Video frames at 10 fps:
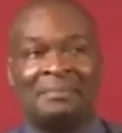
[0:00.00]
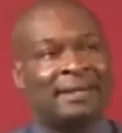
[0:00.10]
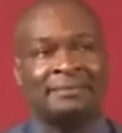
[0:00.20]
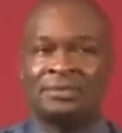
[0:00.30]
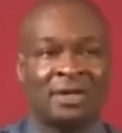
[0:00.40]

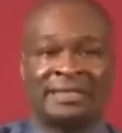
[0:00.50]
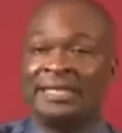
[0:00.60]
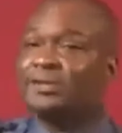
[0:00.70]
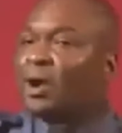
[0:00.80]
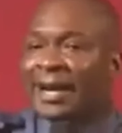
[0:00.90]
Man, just
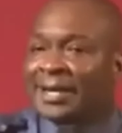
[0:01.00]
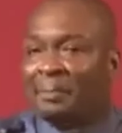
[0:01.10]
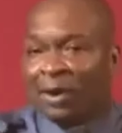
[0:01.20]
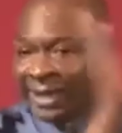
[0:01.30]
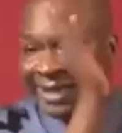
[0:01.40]
he's already
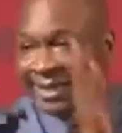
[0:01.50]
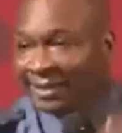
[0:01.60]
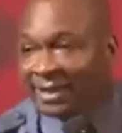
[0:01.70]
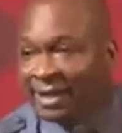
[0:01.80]
born again.